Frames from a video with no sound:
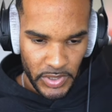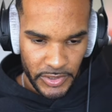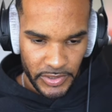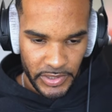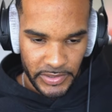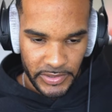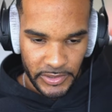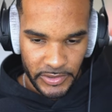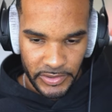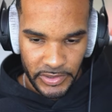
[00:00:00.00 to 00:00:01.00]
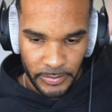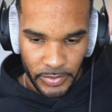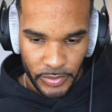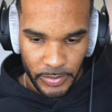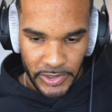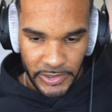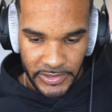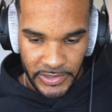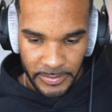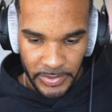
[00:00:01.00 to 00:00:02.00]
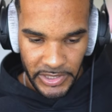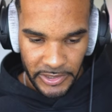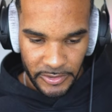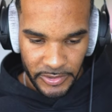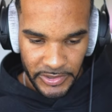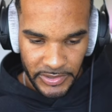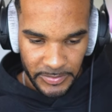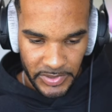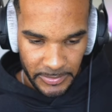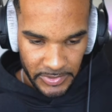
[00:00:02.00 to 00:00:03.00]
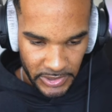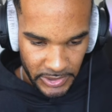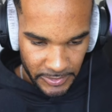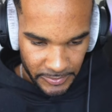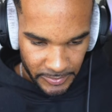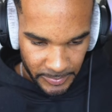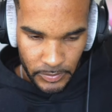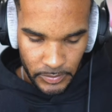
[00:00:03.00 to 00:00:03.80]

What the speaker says: Make sure this is on tempo because this piano is sometimes off.